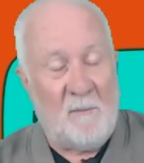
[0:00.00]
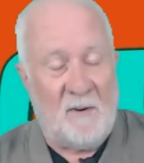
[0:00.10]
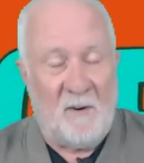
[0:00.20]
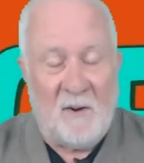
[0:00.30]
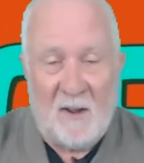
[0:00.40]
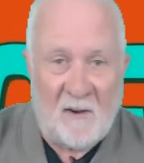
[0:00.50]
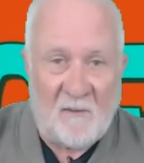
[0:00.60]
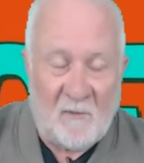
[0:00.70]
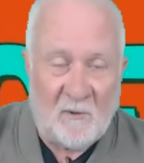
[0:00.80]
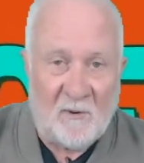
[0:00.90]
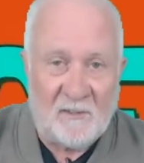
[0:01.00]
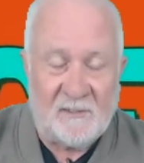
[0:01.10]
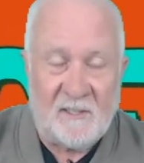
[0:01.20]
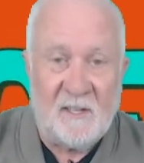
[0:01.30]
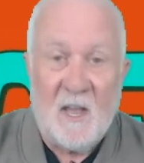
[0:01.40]
I don't know how I've organised
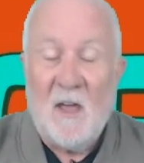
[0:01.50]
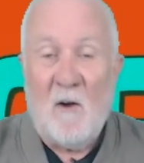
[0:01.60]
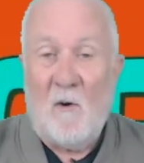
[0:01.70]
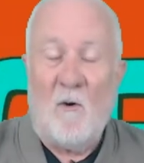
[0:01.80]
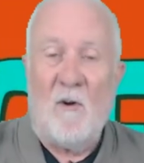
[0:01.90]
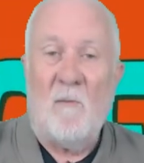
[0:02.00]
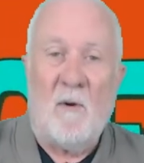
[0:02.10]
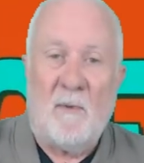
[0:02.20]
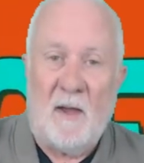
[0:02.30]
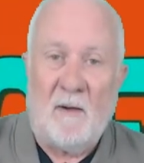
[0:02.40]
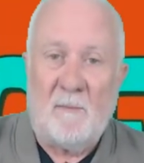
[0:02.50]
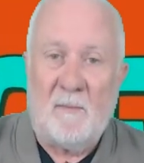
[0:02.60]
this, or it might be up